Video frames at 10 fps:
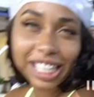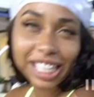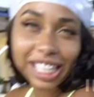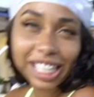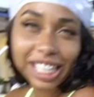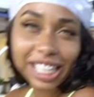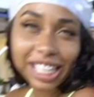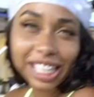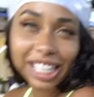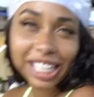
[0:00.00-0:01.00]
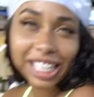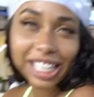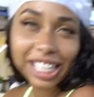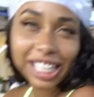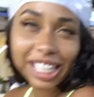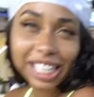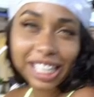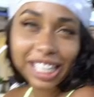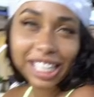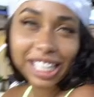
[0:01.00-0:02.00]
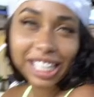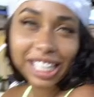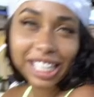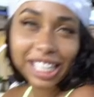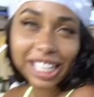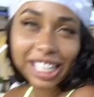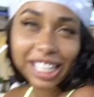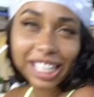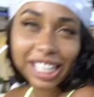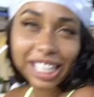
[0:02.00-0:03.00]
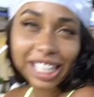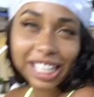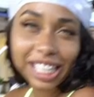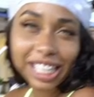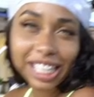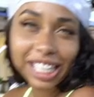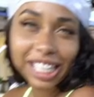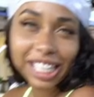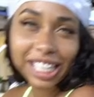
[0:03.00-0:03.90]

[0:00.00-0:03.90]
(not speaking)